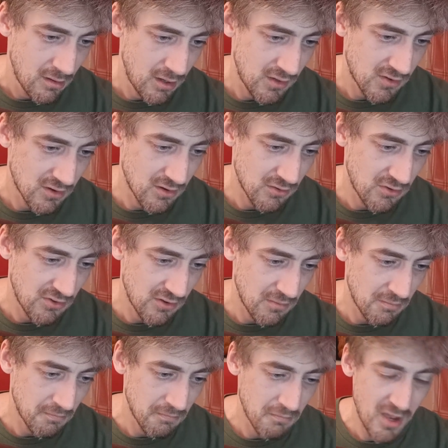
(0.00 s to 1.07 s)
It's got
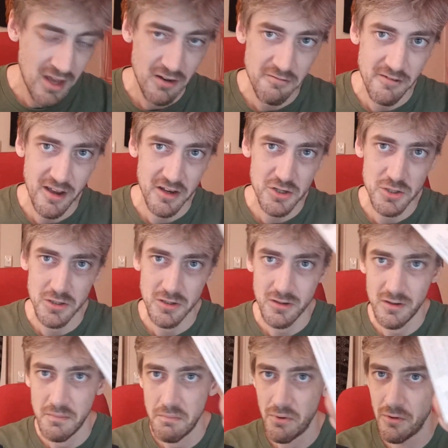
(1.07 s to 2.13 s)
some
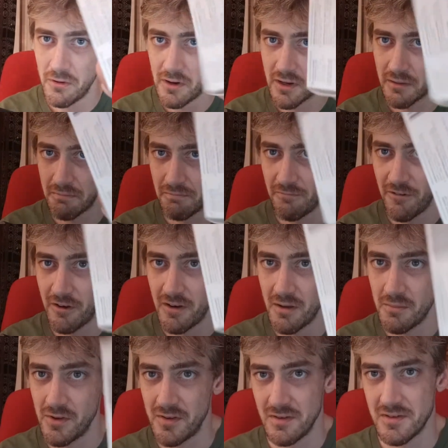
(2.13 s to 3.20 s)
manufacturer importing phone
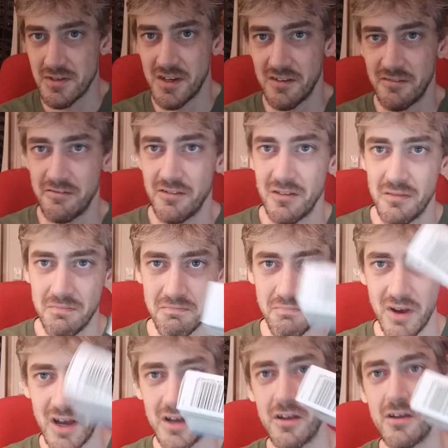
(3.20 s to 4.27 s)
numbers and stuff, and
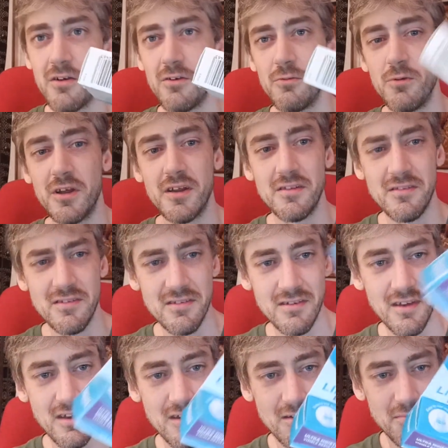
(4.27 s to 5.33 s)
barcode we can
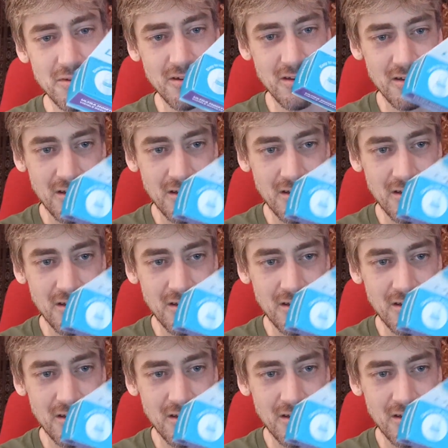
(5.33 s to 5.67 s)
skip.